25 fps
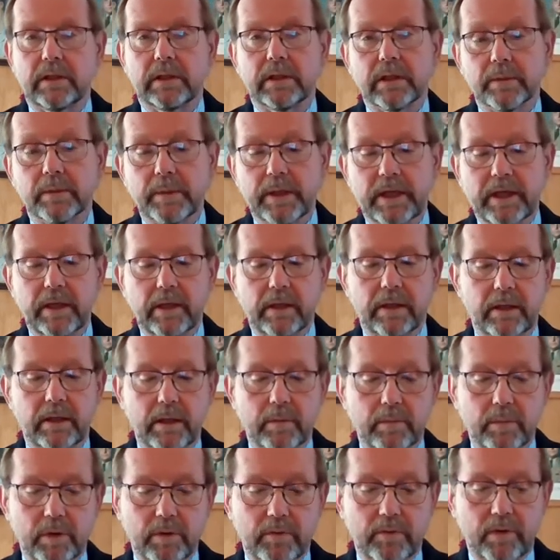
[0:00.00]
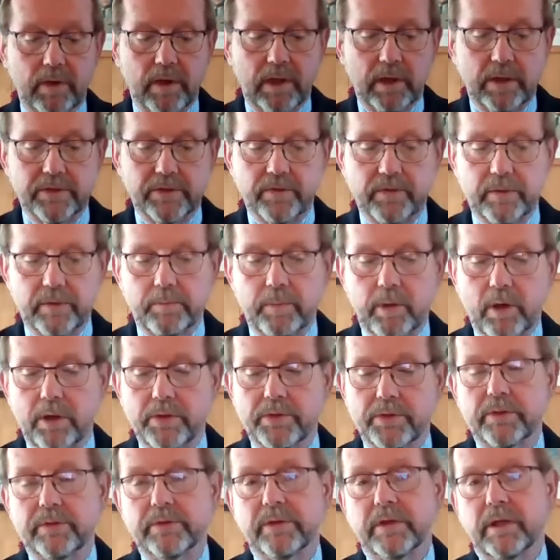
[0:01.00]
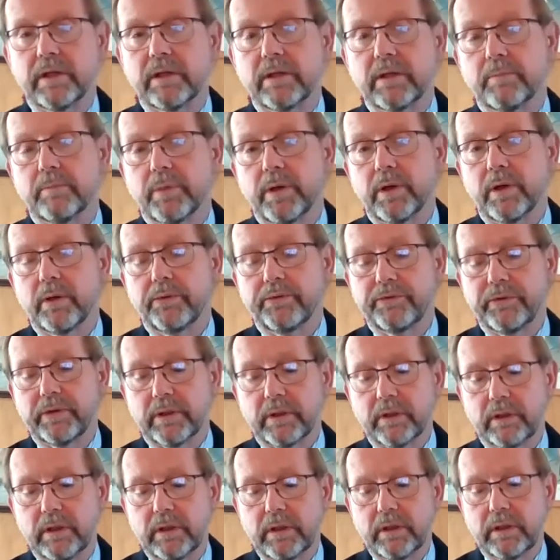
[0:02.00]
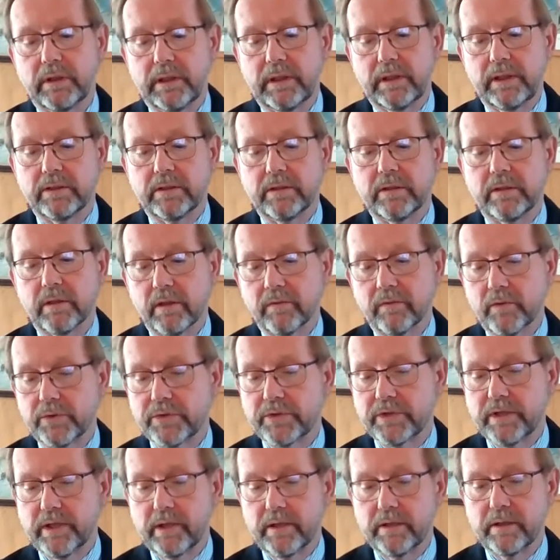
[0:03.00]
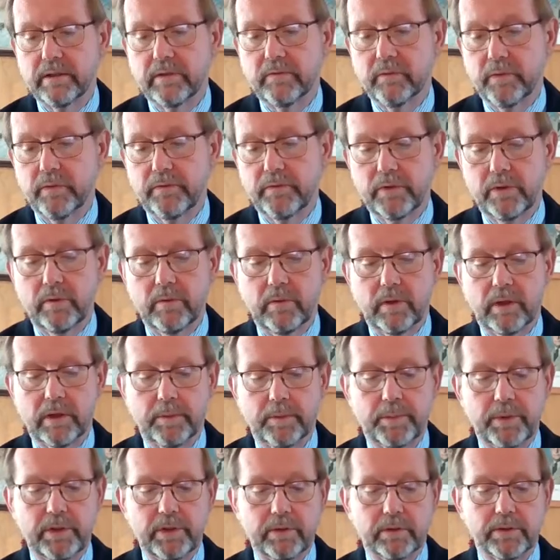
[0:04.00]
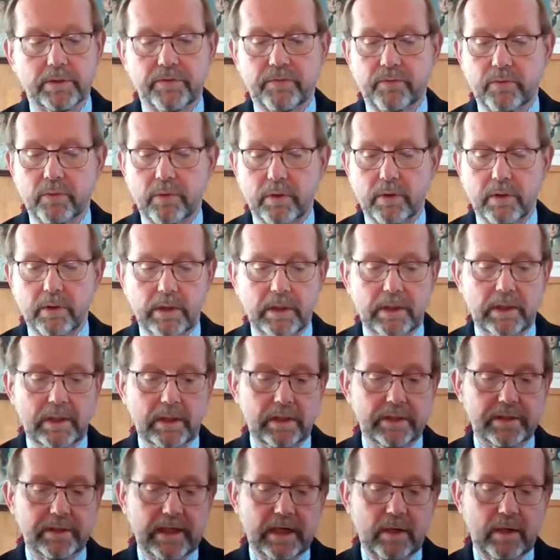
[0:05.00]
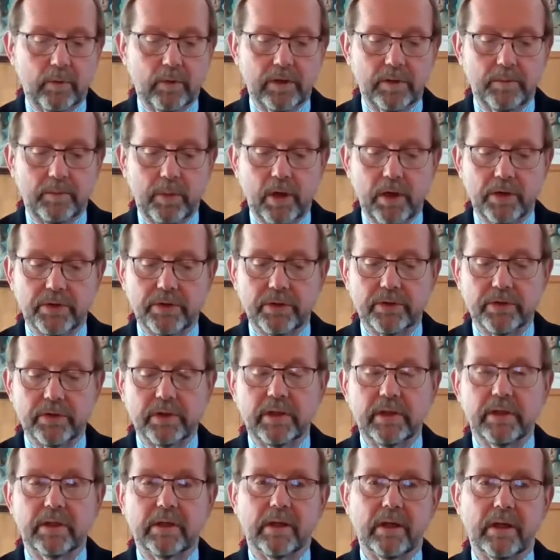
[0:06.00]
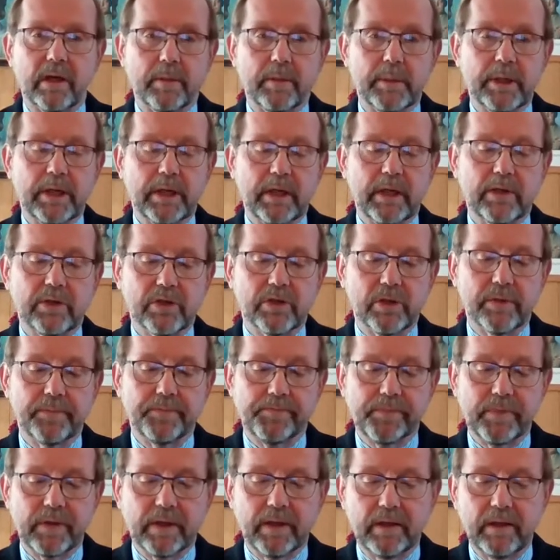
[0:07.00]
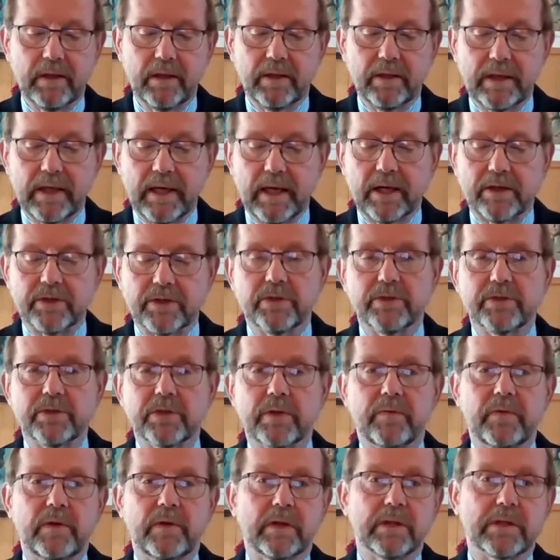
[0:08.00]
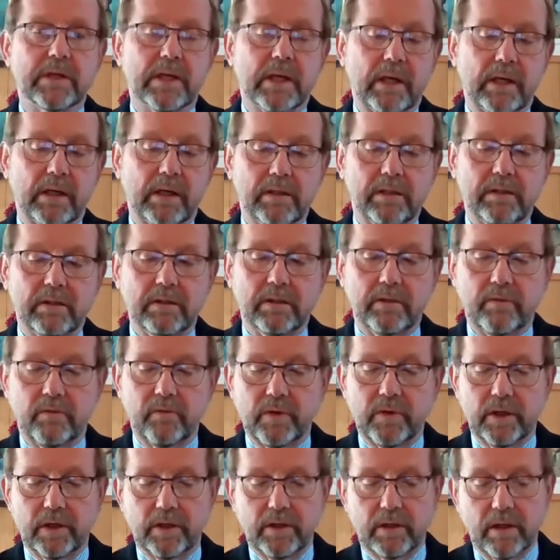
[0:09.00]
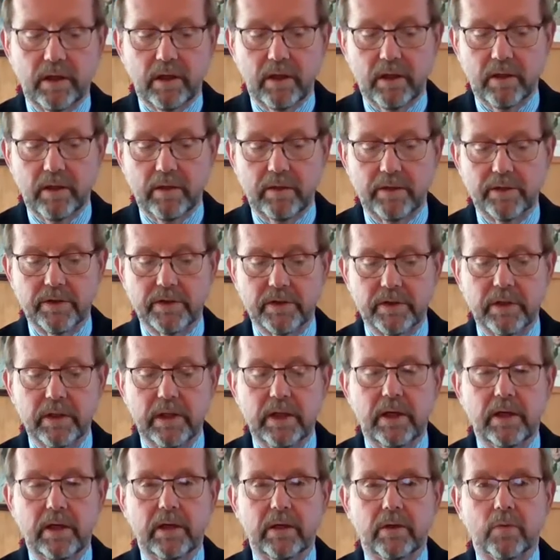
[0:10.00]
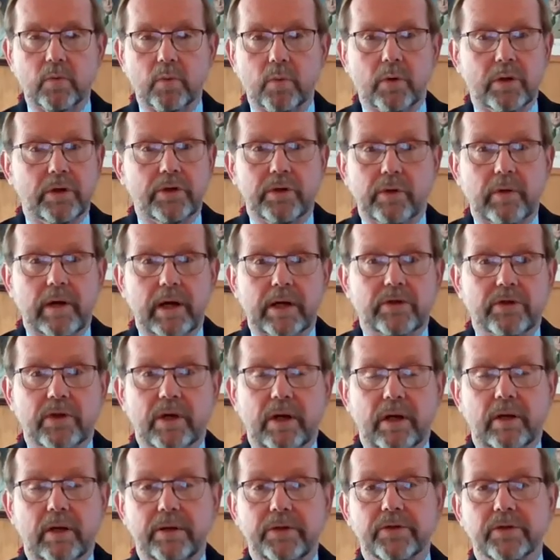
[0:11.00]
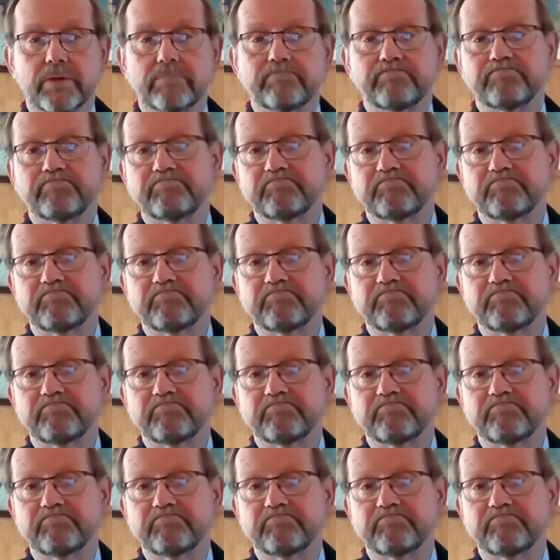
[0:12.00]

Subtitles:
eliminating a number of grounds for departures and imposing a de novo standard of review on appeals for downward departures. And in combination, the actions of the executive and Congress were a direct challenge,